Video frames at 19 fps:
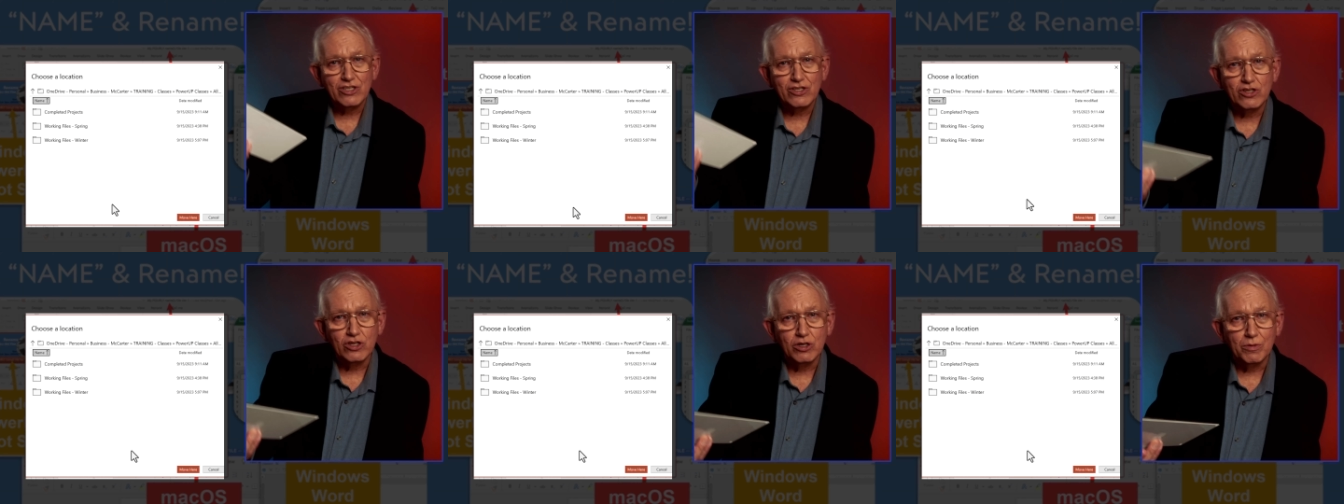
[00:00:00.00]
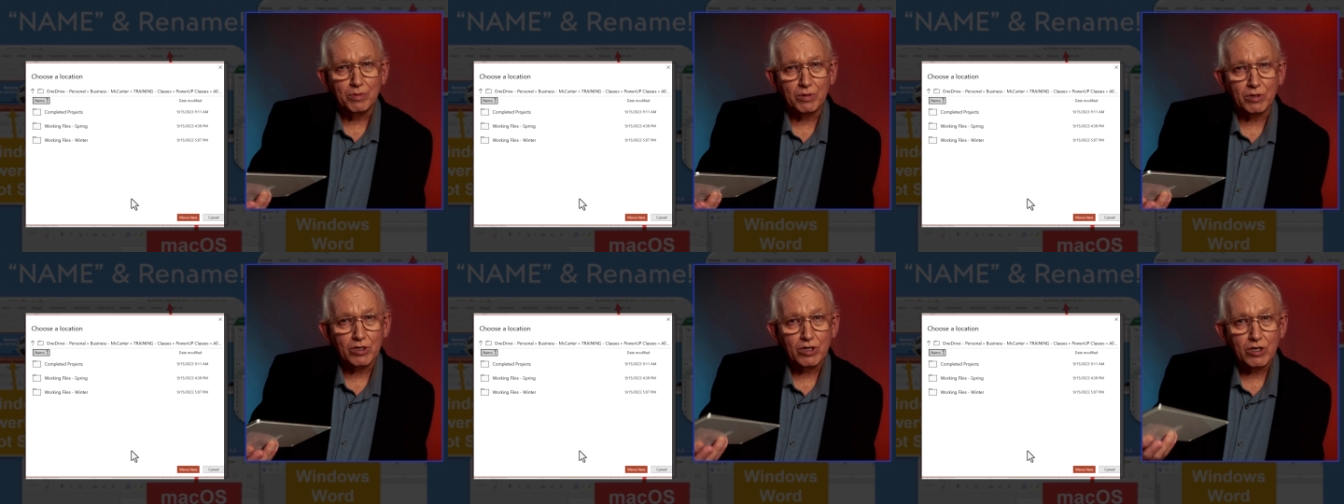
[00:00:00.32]

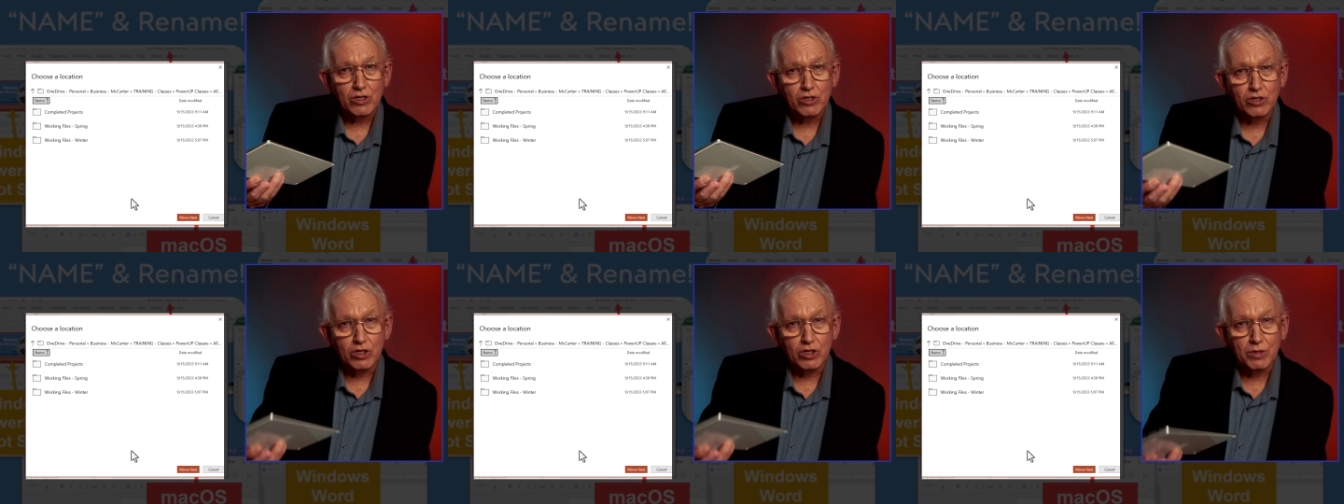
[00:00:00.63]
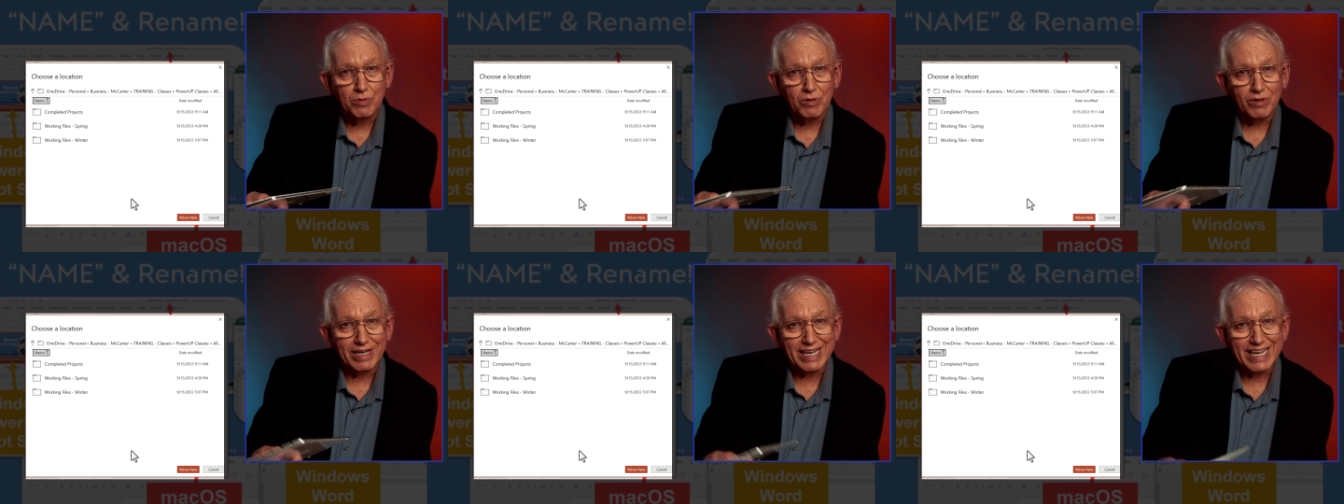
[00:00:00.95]
super,
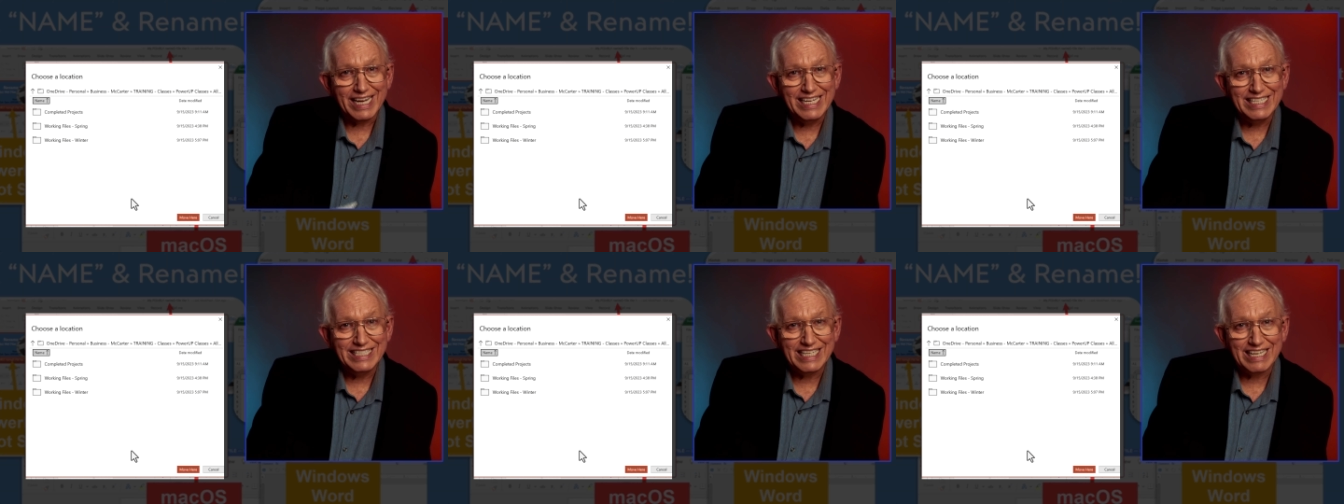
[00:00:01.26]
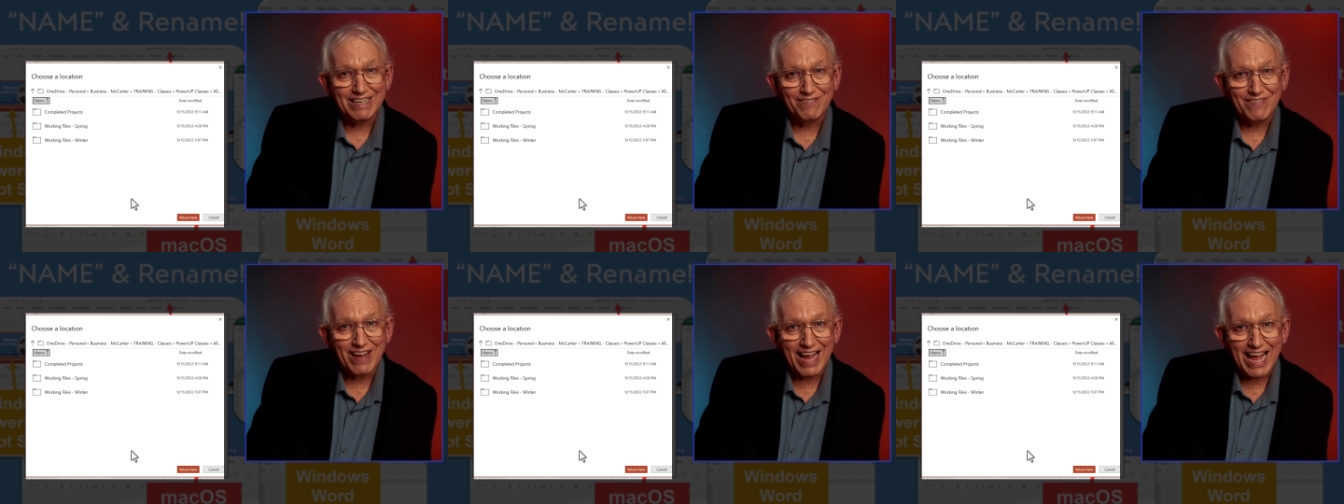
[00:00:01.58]
super easy
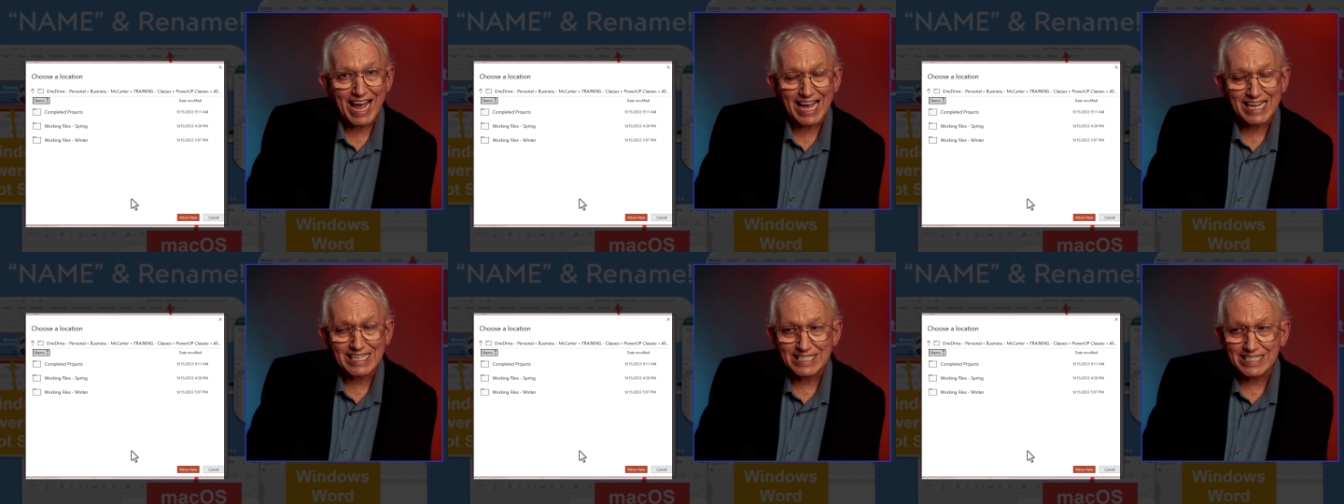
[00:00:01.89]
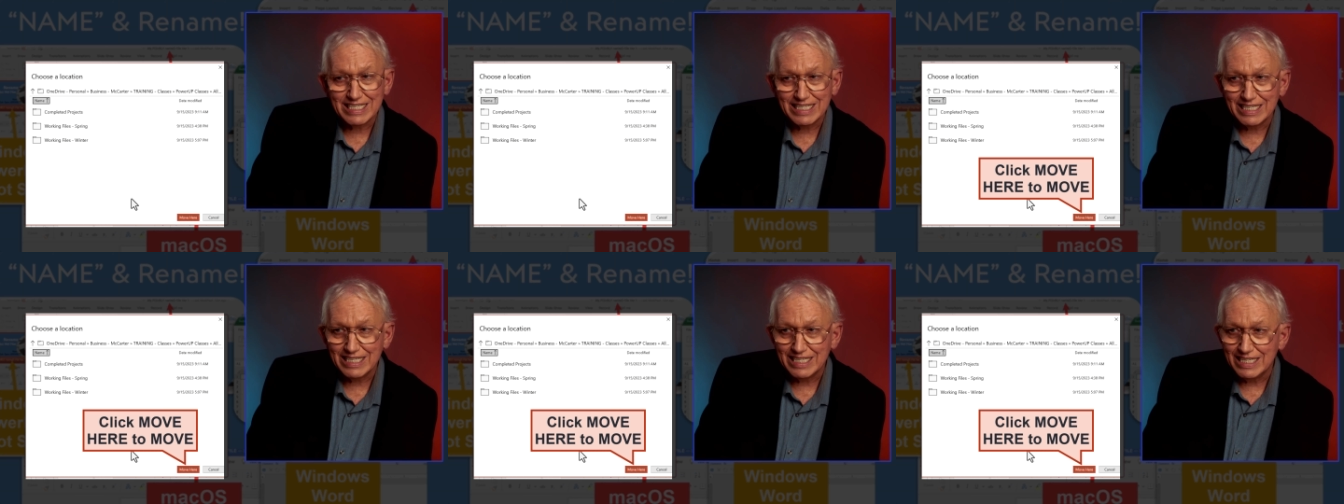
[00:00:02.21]
and
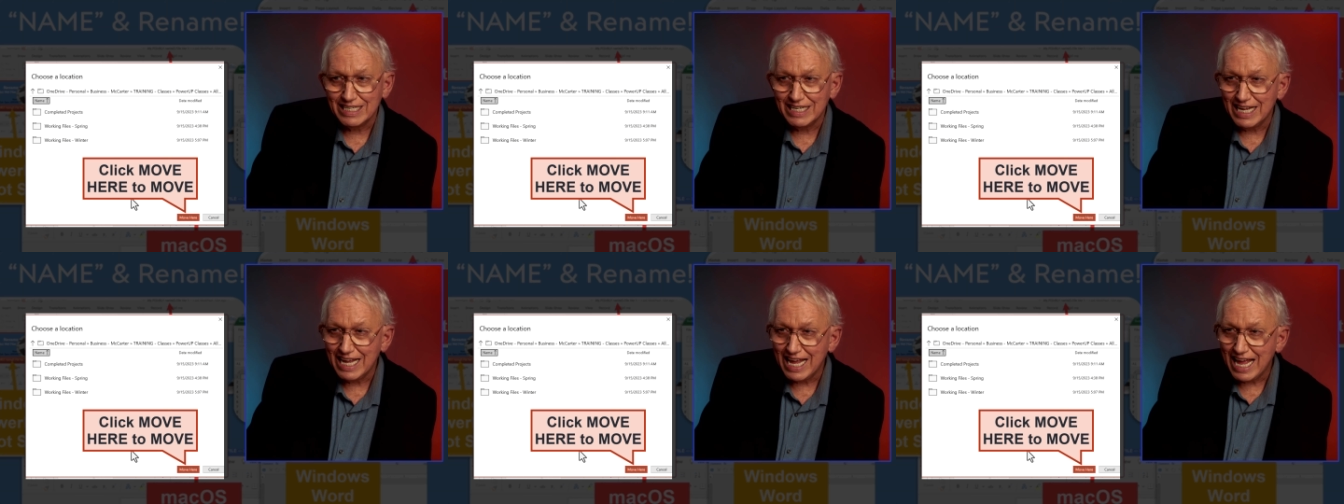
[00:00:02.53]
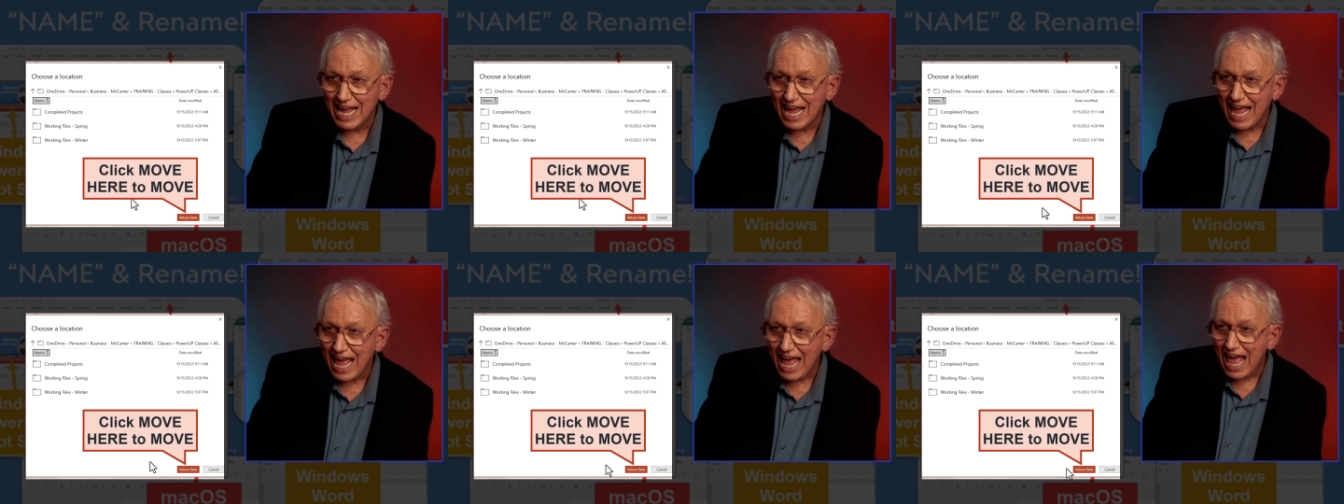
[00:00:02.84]
fast.
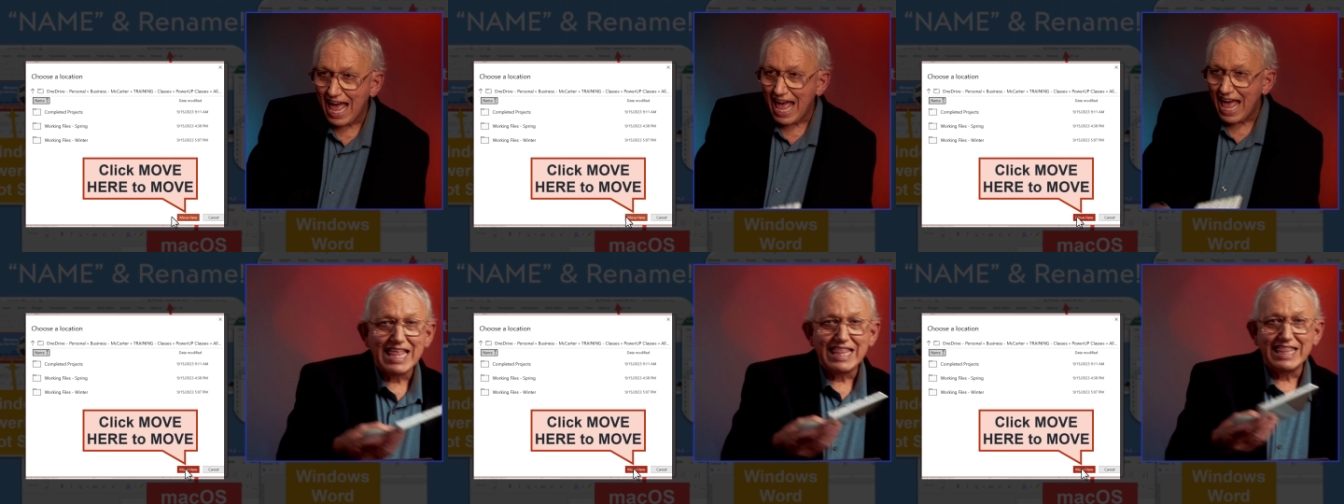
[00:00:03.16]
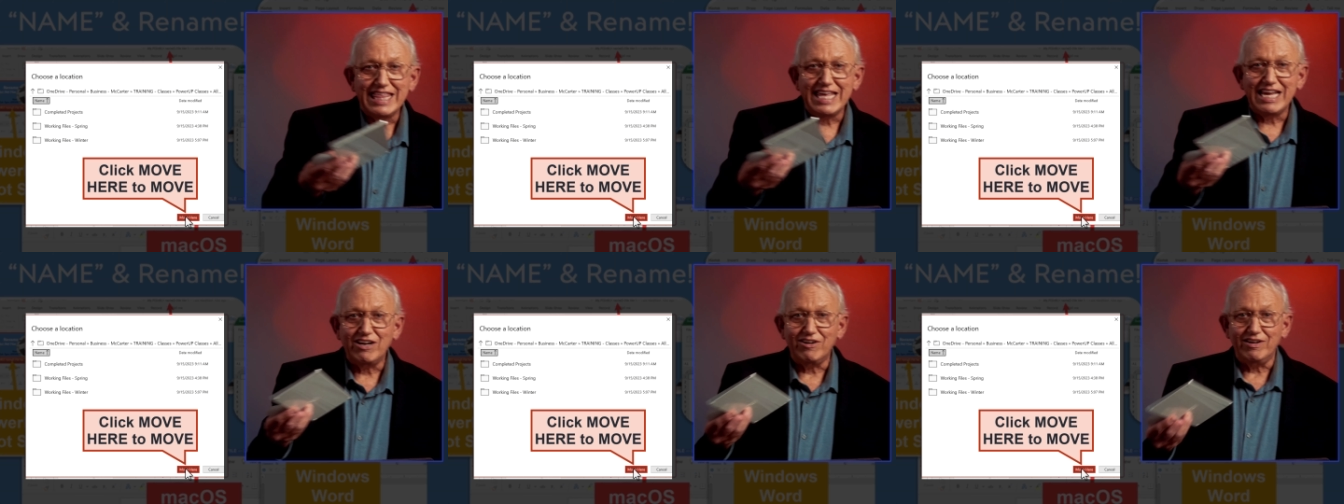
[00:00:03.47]

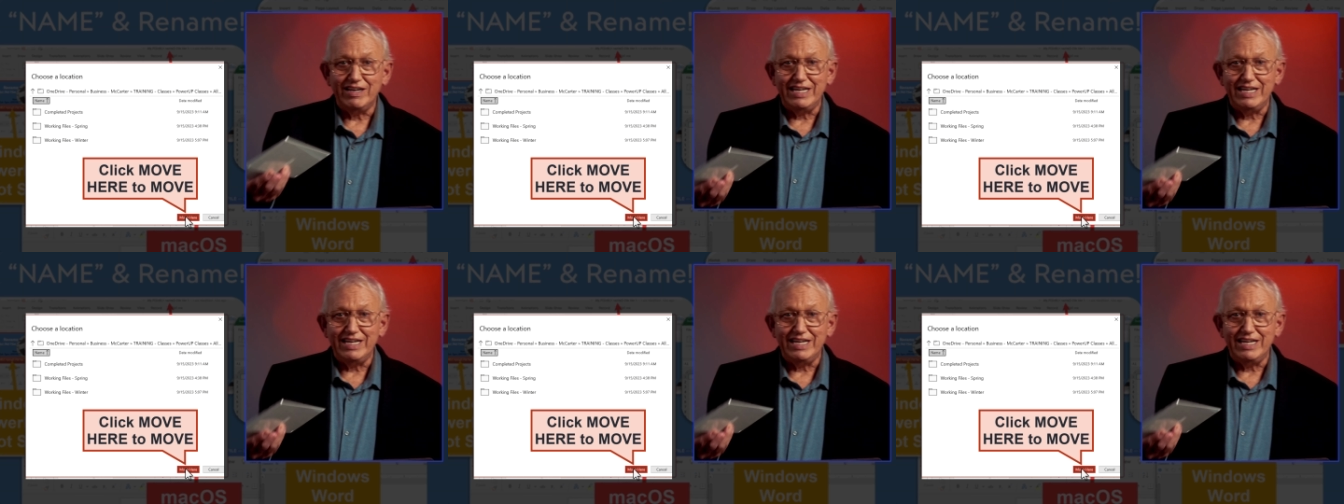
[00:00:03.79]
There